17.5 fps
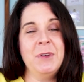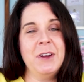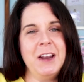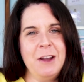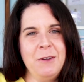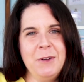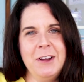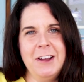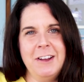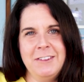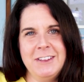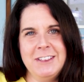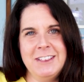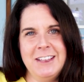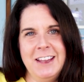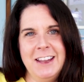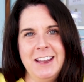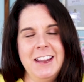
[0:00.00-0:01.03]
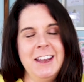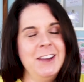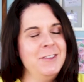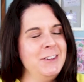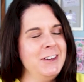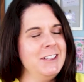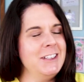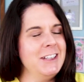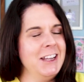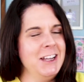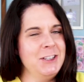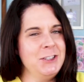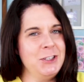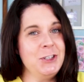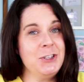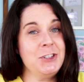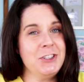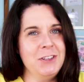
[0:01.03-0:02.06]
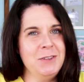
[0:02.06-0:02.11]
But I will have to say, even as a counselor,